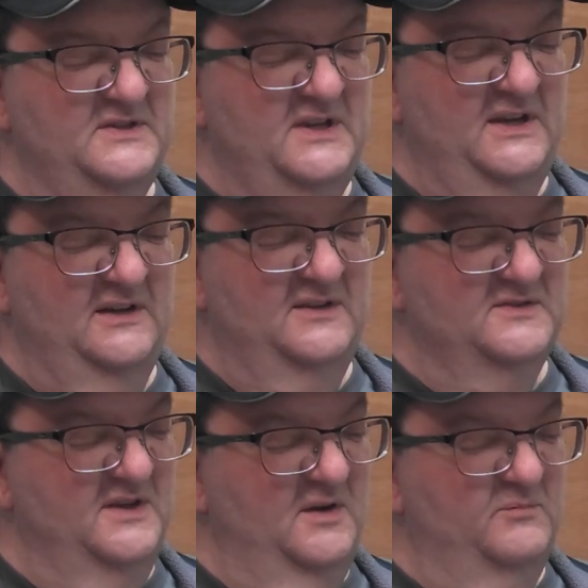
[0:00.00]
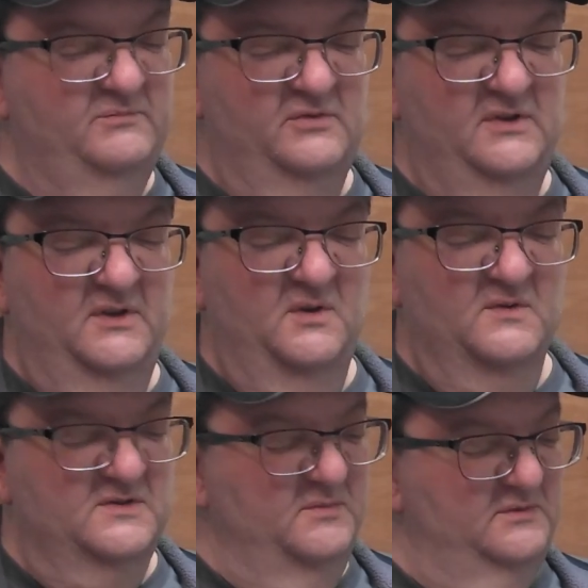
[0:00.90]
yeah, because they are pretty
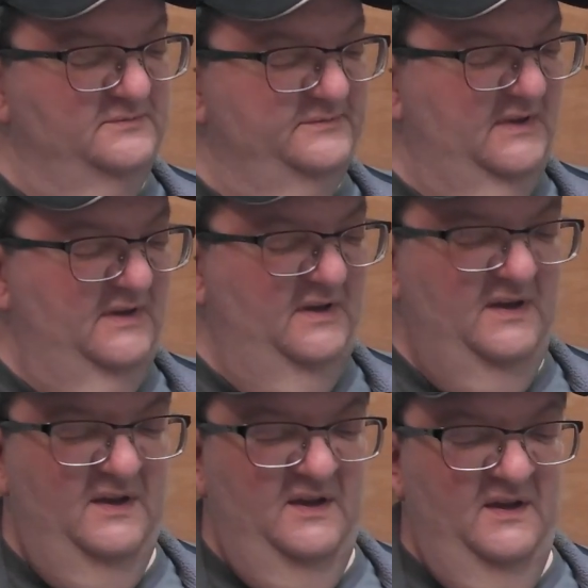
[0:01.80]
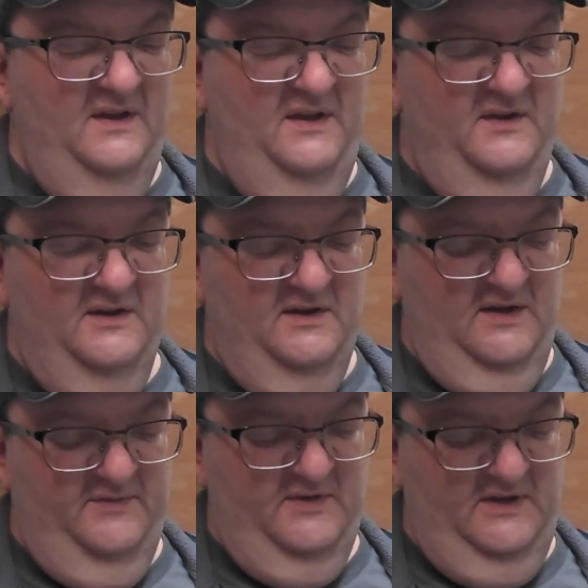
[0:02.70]
noticeable. And they're going to
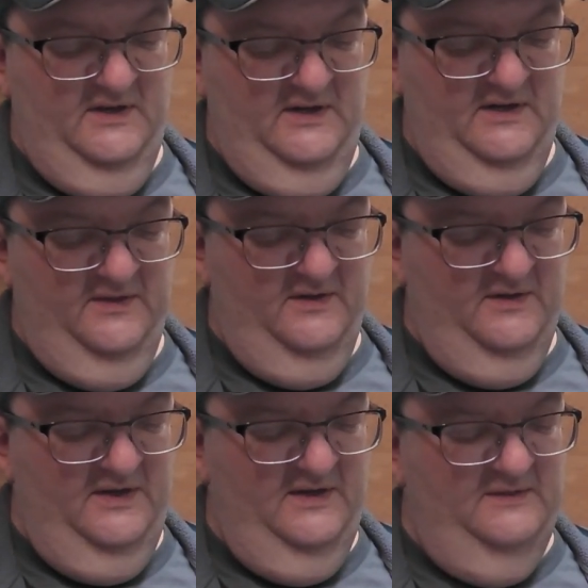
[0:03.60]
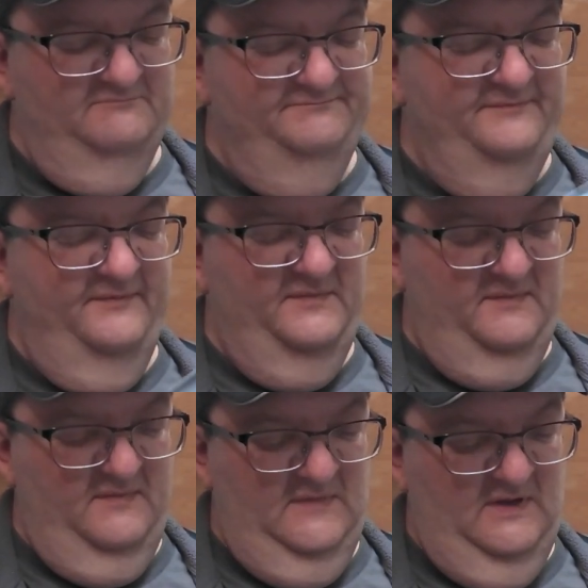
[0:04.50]
have to get out of there, yeah.
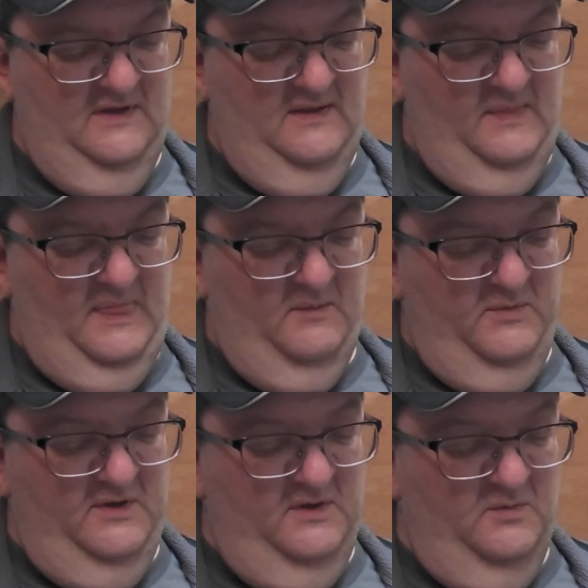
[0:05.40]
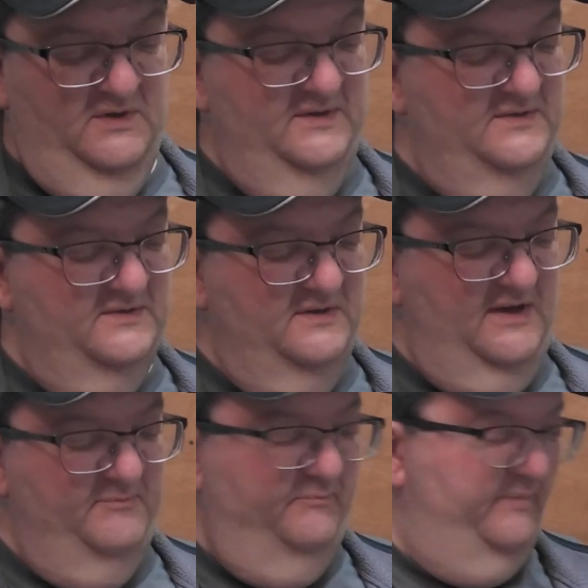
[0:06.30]
But otherwise,
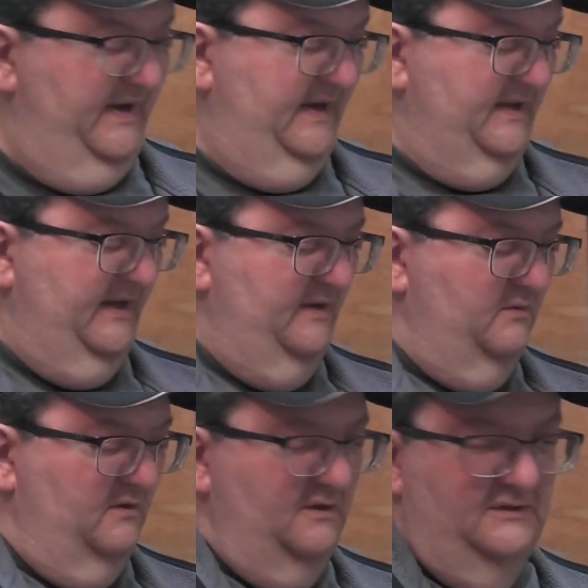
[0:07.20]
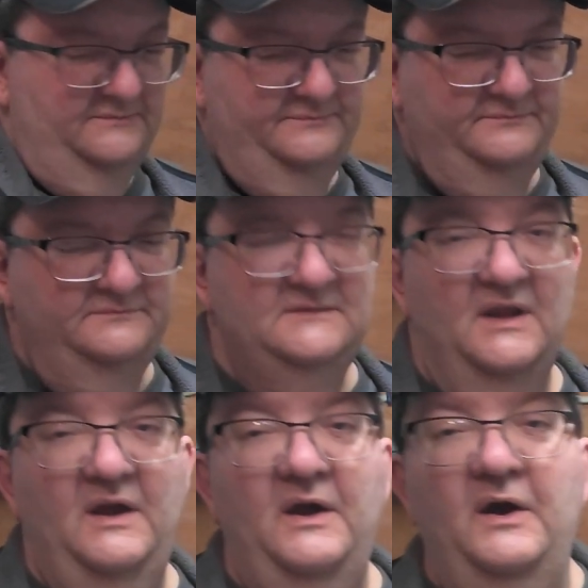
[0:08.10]
not bad at all.
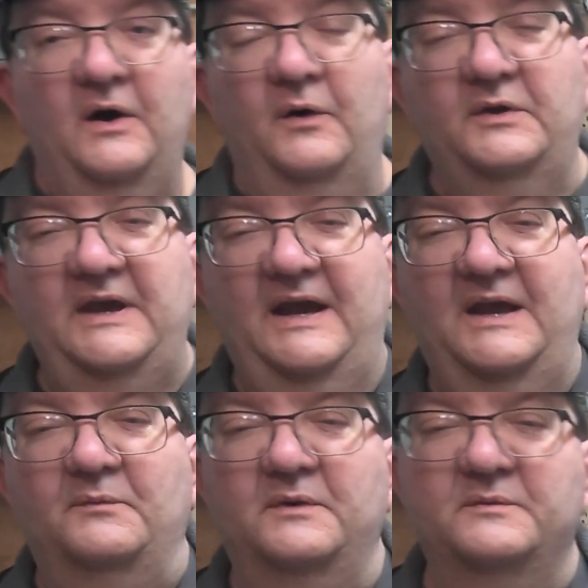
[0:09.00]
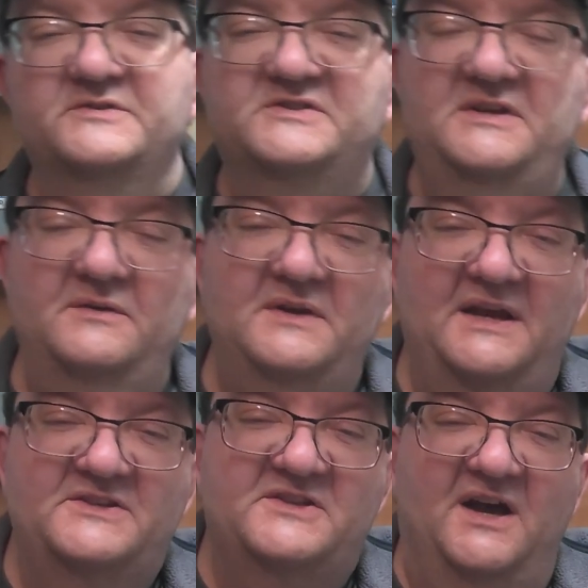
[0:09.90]
Okay, we will see you
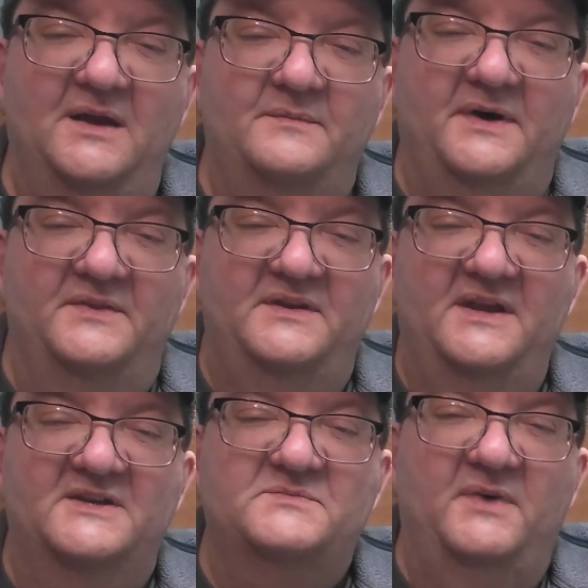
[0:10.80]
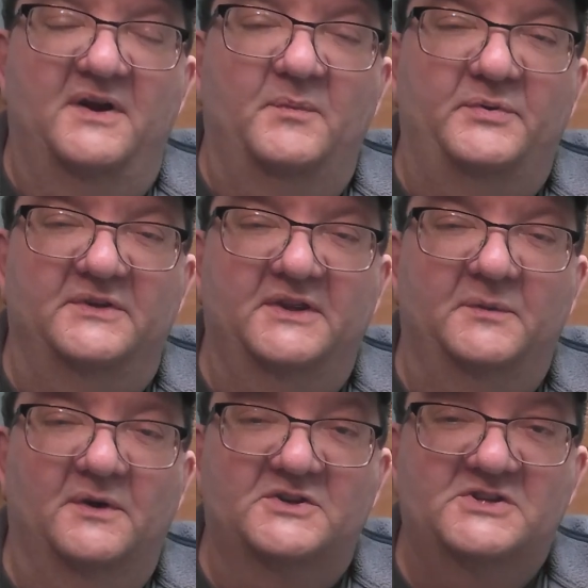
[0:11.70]
next time on the next model building
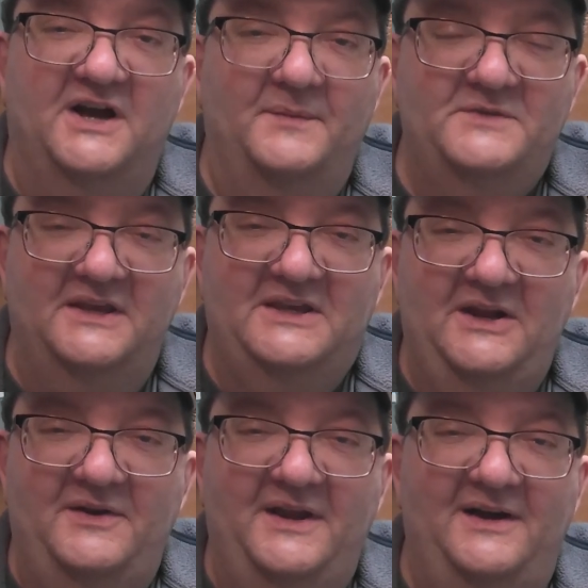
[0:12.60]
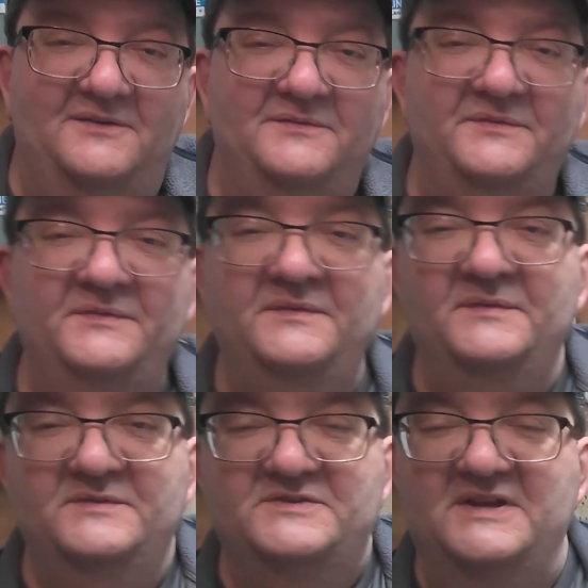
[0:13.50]
workshop. Take care now.
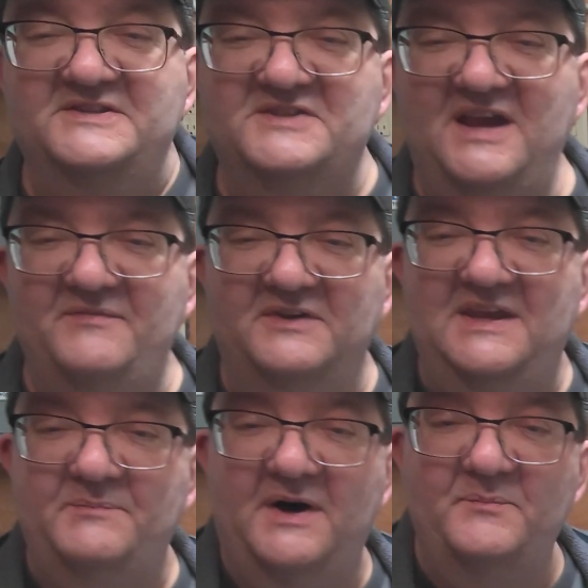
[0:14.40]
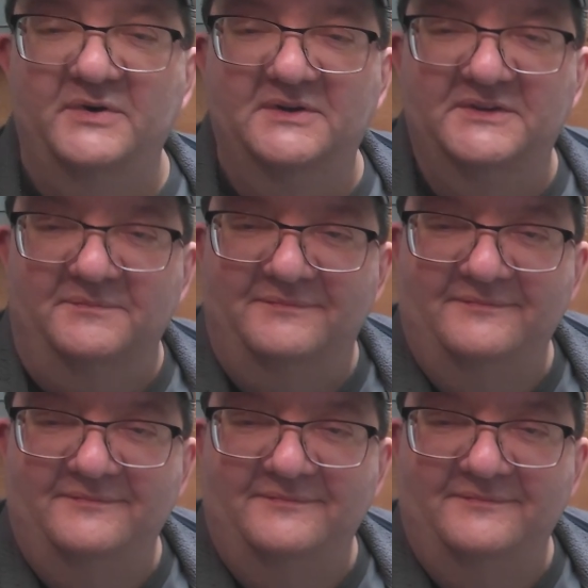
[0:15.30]
Stay safe and keep on building.